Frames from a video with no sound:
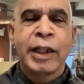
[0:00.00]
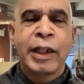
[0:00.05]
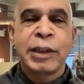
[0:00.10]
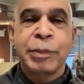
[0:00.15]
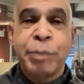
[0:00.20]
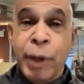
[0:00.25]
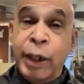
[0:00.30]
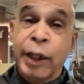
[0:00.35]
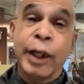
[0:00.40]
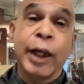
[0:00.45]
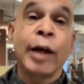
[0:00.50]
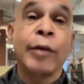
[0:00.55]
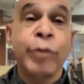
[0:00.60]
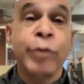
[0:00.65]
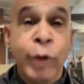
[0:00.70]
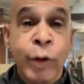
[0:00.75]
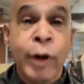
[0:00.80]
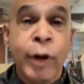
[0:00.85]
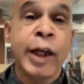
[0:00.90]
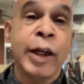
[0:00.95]
Speaking of
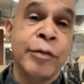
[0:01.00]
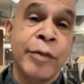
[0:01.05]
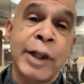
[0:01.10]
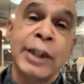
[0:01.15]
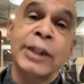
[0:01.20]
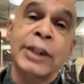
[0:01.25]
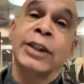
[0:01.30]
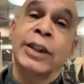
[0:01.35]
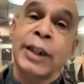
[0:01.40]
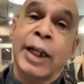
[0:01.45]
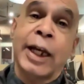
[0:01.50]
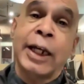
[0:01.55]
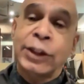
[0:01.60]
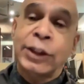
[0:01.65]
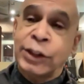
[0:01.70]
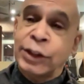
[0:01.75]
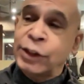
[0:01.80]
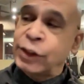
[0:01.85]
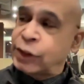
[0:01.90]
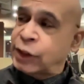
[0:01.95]
doing
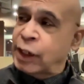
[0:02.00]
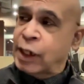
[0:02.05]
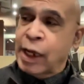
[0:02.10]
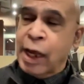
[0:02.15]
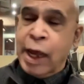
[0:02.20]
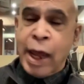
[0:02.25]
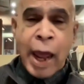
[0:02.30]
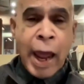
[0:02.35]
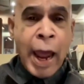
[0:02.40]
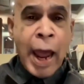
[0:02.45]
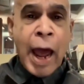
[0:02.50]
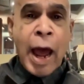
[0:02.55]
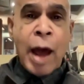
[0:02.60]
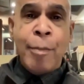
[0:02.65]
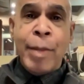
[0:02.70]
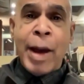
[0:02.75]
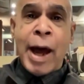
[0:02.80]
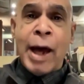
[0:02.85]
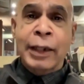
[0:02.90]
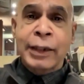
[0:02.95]
investigations, how
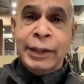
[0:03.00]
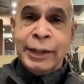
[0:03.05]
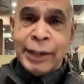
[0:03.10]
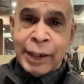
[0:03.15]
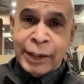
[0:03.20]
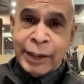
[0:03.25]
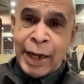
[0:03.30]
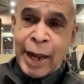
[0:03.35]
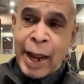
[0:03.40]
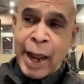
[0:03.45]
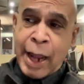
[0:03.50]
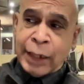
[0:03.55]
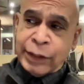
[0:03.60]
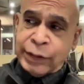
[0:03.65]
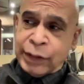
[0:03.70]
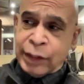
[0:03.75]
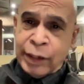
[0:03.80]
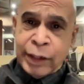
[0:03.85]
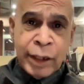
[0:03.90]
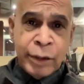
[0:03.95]
about the attacks
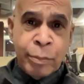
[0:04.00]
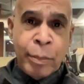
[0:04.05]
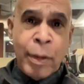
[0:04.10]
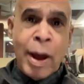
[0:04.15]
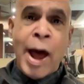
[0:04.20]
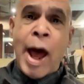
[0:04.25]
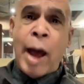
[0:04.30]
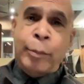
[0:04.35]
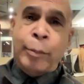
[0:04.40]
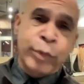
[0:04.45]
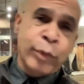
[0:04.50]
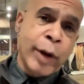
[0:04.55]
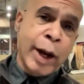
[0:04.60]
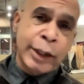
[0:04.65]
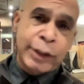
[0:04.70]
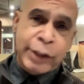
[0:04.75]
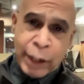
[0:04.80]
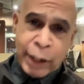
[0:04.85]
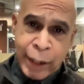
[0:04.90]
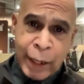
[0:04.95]
or the bomb
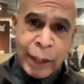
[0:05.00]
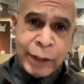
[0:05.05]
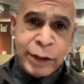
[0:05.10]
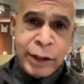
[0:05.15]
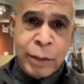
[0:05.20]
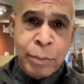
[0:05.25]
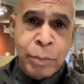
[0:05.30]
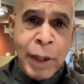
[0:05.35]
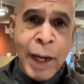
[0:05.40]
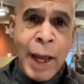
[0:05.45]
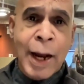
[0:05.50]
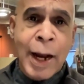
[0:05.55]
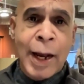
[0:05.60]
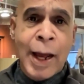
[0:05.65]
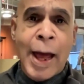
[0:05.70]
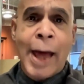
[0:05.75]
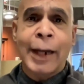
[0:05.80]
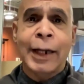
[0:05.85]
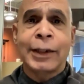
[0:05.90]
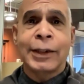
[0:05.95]
threats against the Black
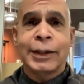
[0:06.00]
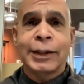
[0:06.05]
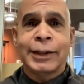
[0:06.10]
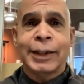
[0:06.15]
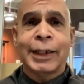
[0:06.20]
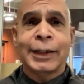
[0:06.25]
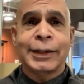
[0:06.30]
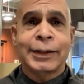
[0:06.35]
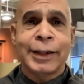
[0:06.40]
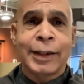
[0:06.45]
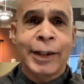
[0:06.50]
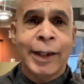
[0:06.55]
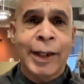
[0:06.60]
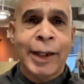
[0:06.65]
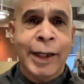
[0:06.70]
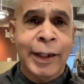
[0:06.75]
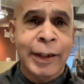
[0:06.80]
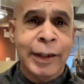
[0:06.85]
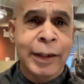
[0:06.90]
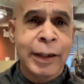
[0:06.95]
colleges
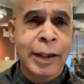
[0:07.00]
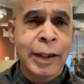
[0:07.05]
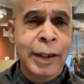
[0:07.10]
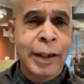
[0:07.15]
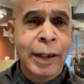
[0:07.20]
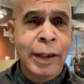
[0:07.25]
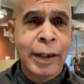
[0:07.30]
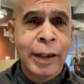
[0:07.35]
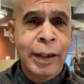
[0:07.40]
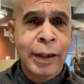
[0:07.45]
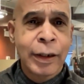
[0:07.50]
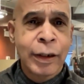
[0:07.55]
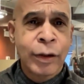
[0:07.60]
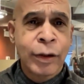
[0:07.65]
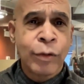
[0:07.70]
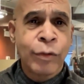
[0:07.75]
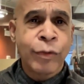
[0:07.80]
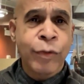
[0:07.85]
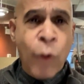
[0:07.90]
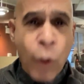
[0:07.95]
yesterday?
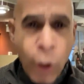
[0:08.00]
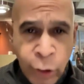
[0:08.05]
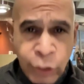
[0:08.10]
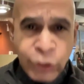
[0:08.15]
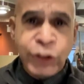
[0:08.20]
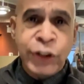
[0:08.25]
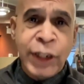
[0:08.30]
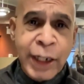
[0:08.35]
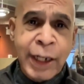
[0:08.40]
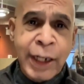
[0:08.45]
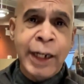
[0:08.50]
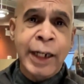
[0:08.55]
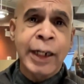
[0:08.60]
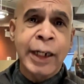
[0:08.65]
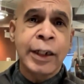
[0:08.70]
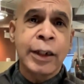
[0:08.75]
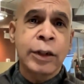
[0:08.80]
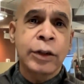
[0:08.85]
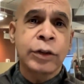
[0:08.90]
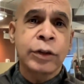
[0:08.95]

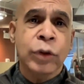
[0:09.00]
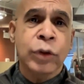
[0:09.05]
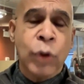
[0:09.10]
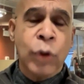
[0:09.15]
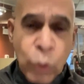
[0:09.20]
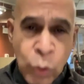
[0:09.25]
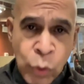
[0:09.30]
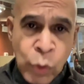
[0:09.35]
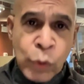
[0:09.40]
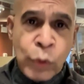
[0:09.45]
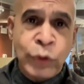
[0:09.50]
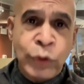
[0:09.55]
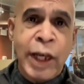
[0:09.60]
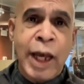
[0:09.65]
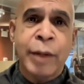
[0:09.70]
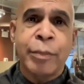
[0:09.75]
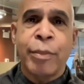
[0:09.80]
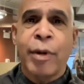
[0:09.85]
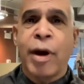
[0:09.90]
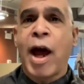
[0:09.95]
14 schools
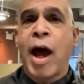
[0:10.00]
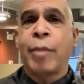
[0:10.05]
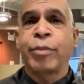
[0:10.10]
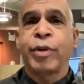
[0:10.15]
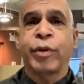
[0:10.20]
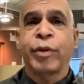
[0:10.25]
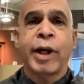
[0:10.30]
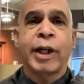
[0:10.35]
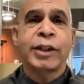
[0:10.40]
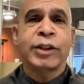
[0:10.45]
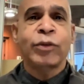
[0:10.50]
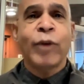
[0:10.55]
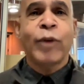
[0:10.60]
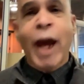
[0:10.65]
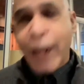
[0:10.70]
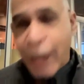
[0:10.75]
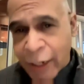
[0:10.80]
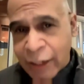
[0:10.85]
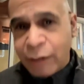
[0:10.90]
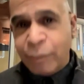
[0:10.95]
had bomb threats
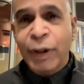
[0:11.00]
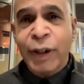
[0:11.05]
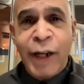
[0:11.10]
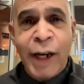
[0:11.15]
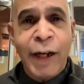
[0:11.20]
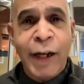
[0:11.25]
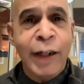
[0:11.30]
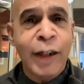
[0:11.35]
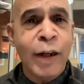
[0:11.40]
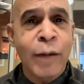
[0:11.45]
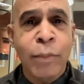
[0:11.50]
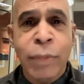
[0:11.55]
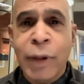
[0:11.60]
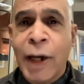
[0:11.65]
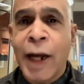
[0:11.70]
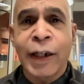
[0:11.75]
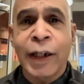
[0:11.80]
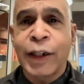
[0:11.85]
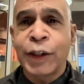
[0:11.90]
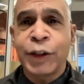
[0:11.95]
right at the beginning of
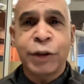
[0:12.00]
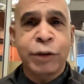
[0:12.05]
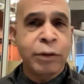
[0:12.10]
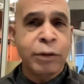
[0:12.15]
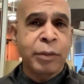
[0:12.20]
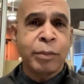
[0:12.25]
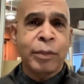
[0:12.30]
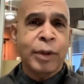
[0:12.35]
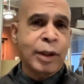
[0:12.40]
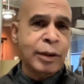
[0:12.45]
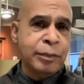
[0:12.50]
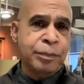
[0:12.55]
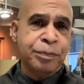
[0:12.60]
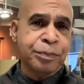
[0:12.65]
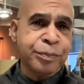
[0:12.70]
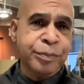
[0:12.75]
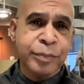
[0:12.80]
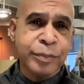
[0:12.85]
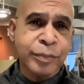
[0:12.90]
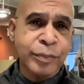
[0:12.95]
Black History Month.
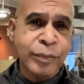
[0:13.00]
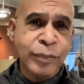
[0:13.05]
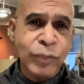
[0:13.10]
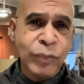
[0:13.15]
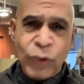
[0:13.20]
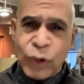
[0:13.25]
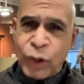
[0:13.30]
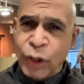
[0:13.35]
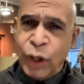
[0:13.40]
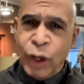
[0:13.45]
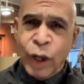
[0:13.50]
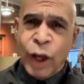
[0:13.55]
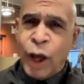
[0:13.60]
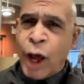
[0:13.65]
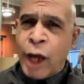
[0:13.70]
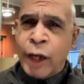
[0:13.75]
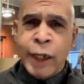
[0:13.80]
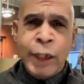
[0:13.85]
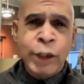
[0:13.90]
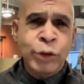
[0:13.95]

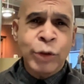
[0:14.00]
Are they